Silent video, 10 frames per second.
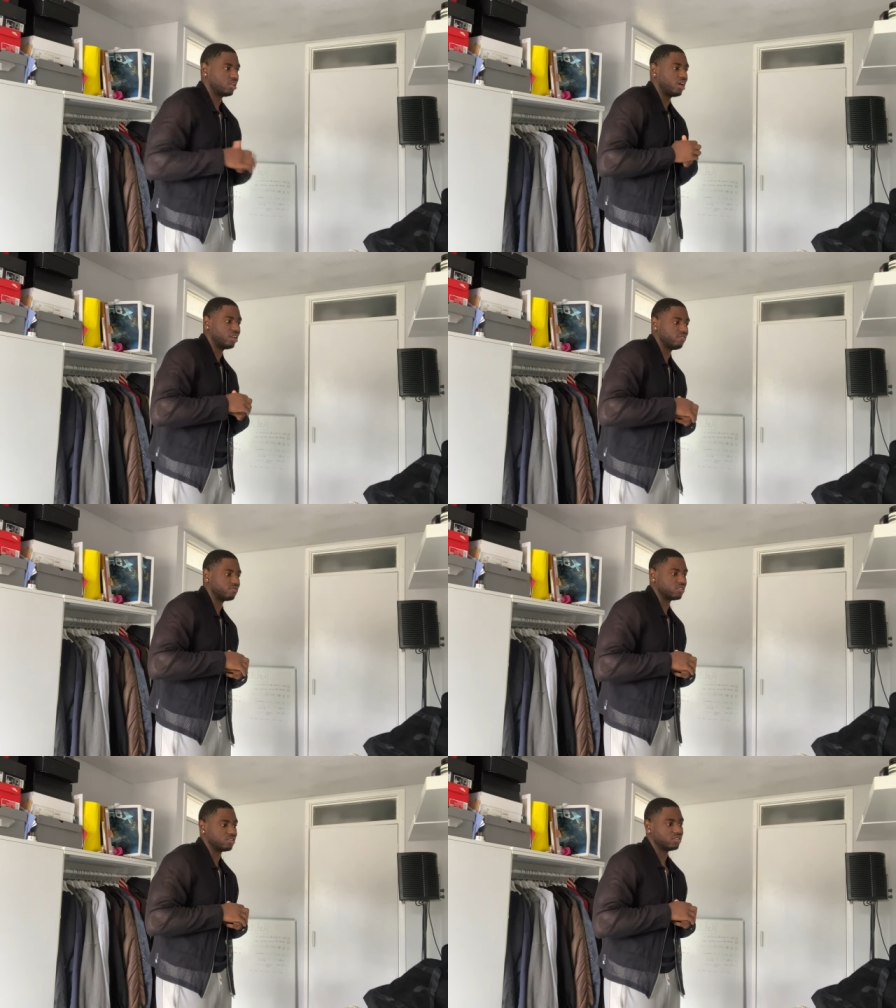I love
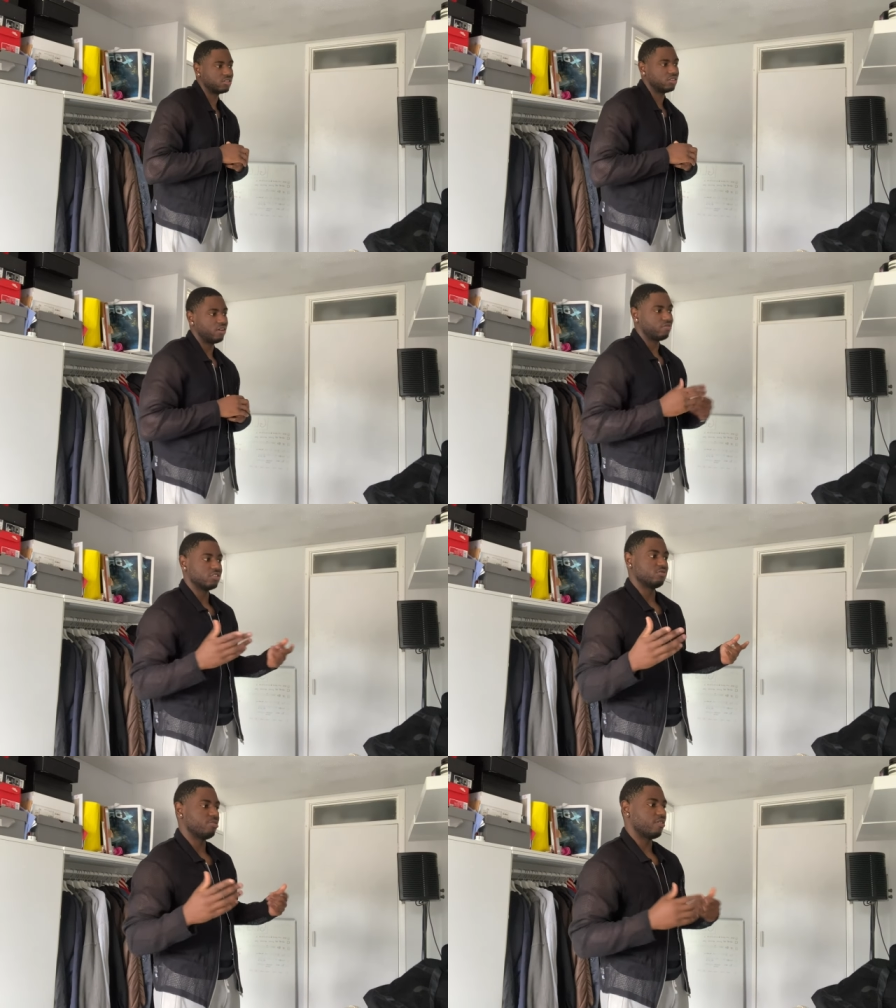this. I think
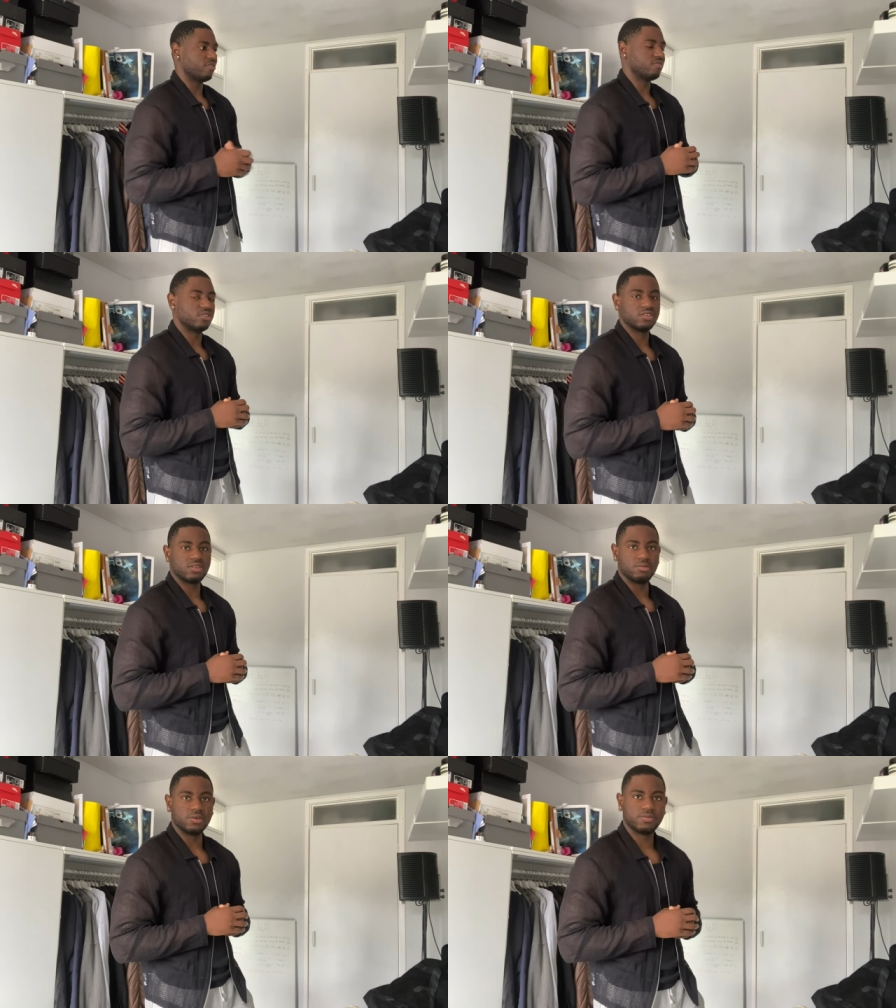it's perfect for the summer.